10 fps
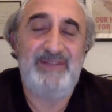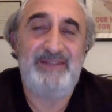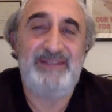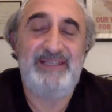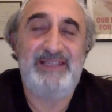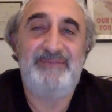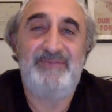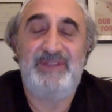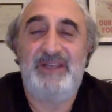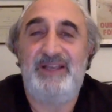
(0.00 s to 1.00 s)
the
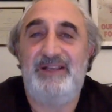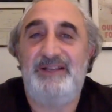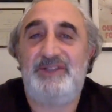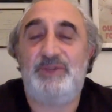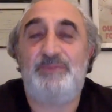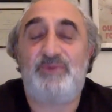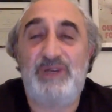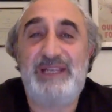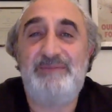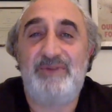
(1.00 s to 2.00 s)
uh,
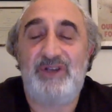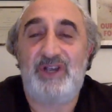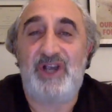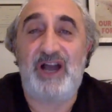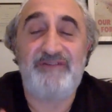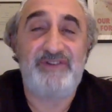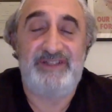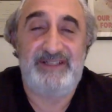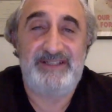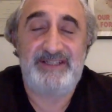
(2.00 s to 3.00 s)
supreme
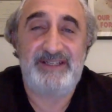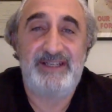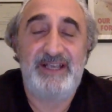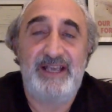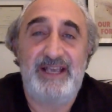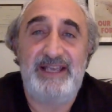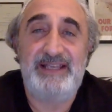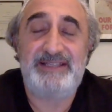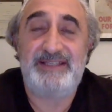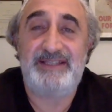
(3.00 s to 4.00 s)
confidence
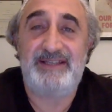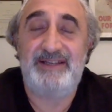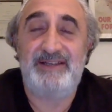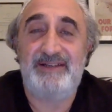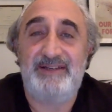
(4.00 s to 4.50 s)
is uh,